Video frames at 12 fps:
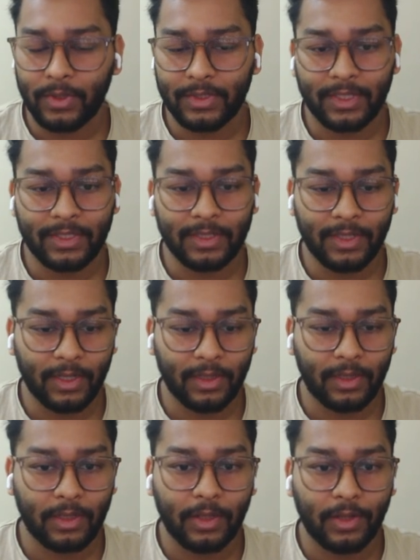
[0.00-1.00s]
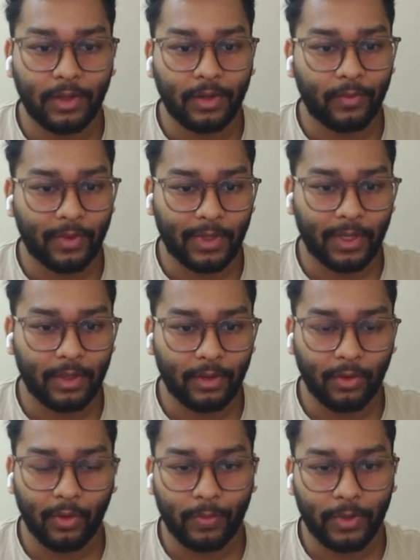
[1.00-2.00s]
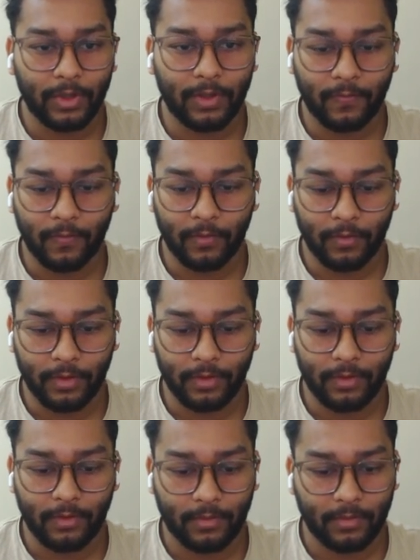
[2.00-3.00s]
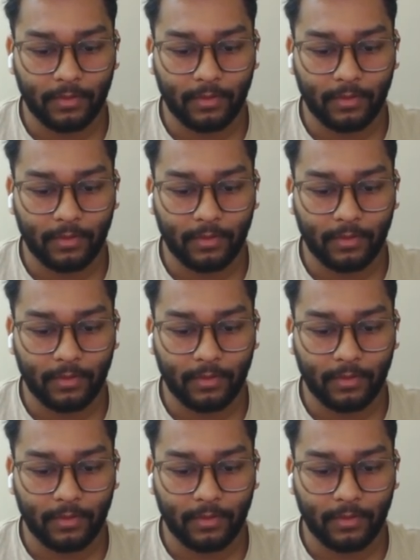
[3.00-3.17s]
once it's done, we can open the folder.